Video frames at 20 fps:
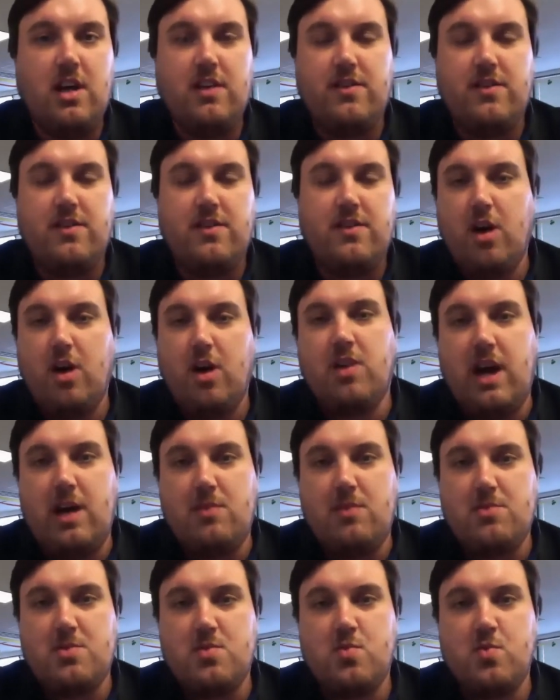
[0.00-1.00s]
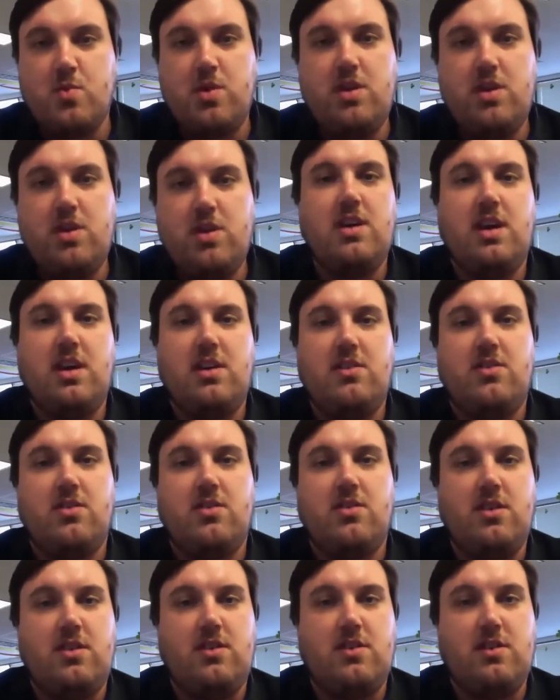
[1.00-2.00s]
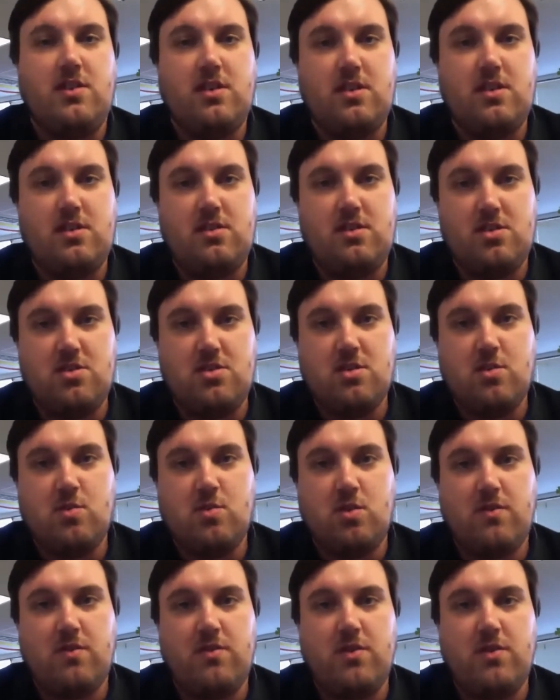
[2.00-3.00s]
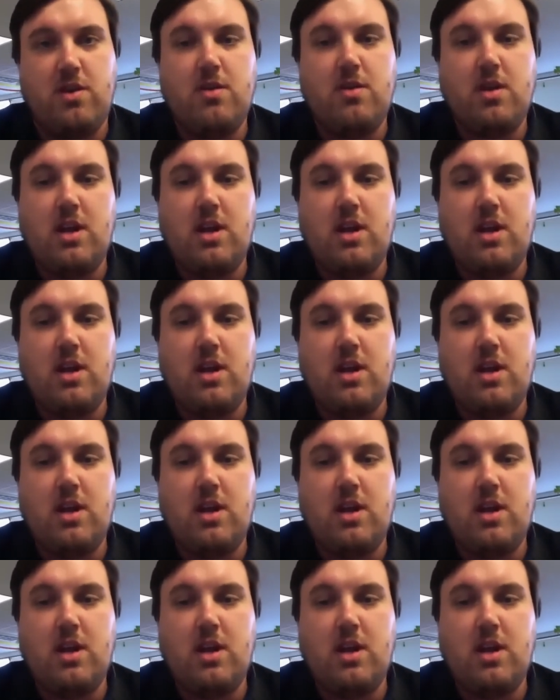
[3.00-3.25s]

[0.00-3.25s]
to help labs really enter into the digital workflow.